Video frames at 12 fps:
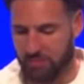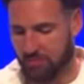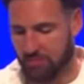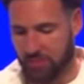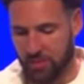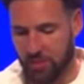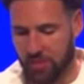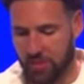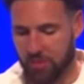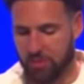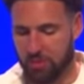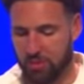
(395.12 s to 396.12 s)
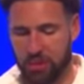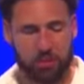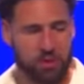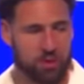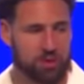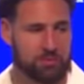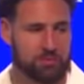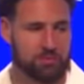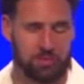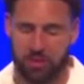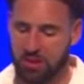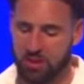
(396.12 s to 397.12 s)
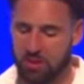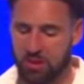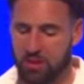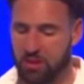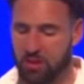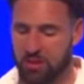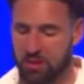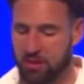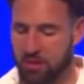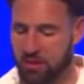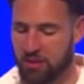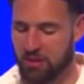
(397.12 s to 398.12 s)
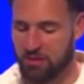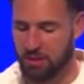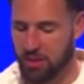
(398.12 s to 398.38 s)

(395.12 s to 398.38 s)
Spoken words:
I think we're playing well. I think we can always get better.